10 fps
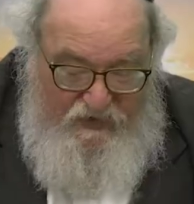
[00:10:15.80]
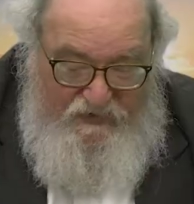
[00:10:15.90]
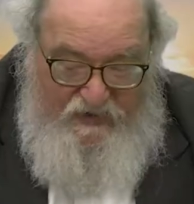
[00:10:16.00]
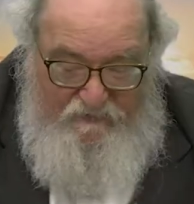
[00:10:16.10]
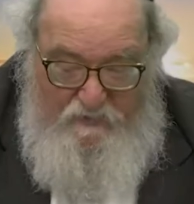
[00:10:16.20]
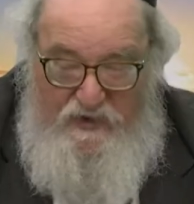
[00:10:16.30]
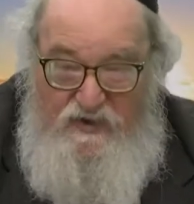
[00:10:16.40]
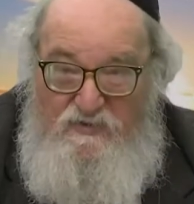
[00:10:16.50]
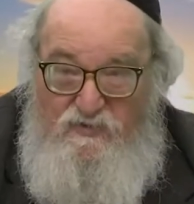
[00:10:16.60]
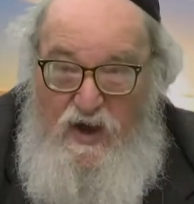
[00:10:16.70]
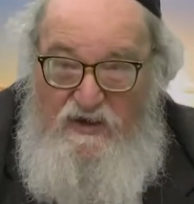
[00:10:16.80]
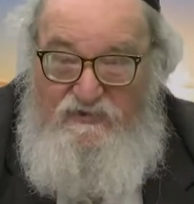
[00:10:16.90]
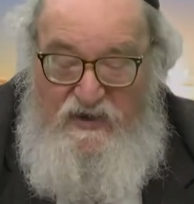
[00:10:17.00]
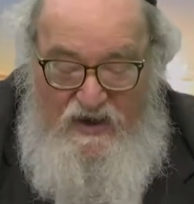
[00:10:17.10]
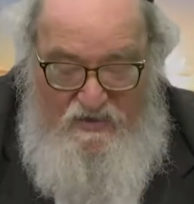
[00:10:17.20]
he saw that everybody was
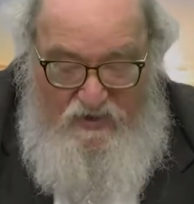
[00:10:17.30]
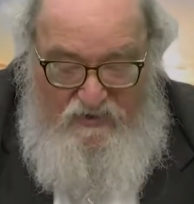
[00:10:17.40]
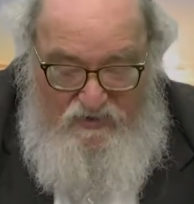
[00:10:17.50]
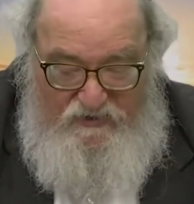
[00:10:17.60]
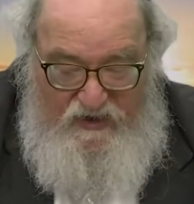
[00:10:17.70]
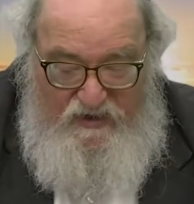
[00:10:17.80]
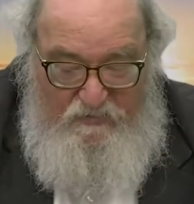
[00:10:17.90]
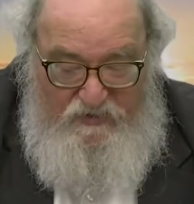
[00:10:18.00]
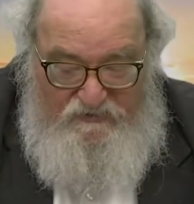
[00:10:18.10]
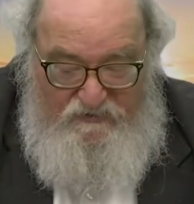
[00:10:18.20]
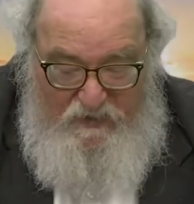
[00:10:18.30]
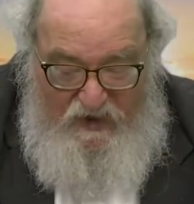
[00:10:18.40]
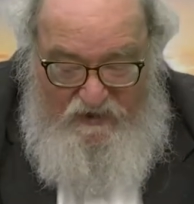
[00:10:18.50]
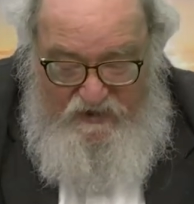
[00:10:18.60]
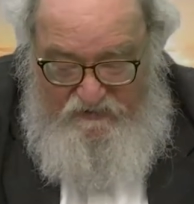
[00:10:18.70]
watching, looking at Amasa's
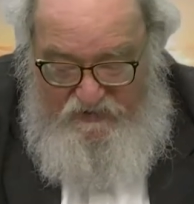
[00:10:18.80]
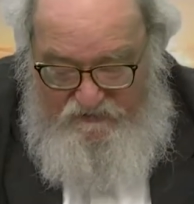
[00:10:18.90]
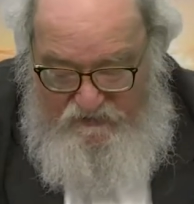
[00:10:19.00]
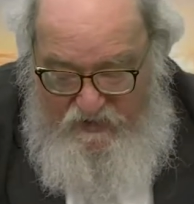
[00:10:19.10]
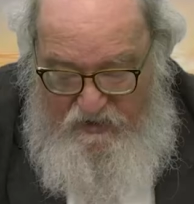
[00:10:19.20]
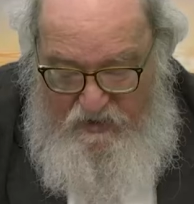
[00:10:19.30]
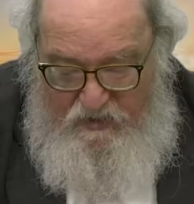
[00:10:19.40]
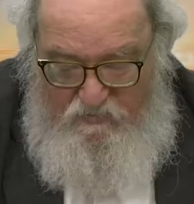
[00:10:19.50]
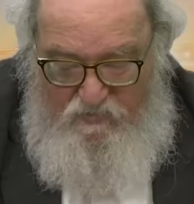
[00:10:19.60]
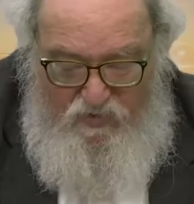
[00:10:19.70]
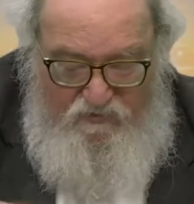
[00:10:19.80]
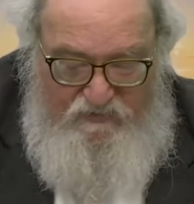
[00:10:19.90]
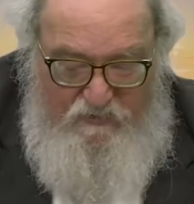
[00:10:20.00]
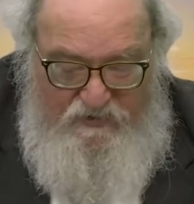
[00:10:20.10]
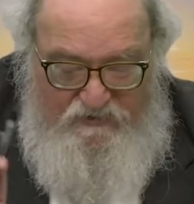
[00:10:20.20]
body, he just
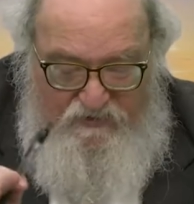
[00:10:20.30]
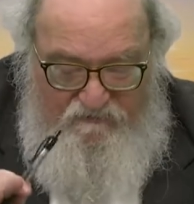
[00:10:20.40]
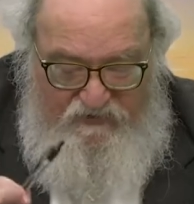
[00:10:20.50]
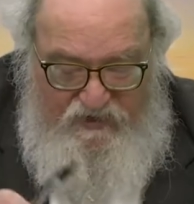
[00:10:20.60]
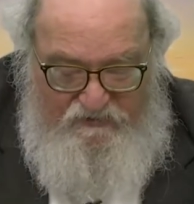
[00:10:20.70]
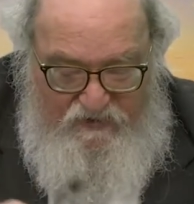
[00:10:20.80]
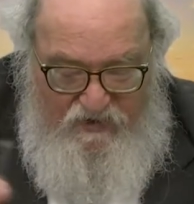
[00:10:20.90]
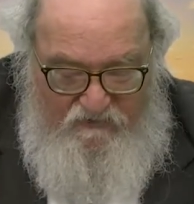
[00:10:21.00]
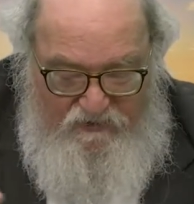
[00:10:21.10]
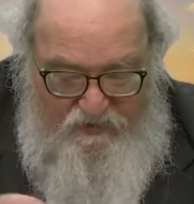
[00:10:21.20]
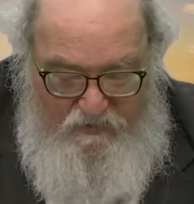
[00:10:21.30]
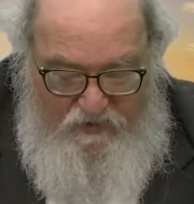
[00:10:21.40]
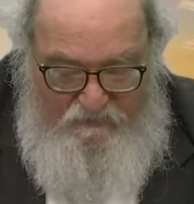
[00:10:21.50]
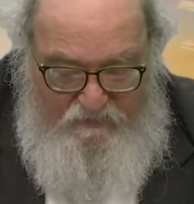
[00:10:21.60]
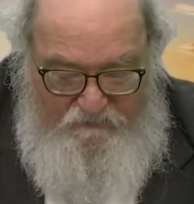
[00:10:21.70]
moved him into the field and covered
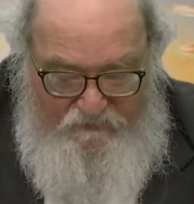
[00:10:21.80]
him up.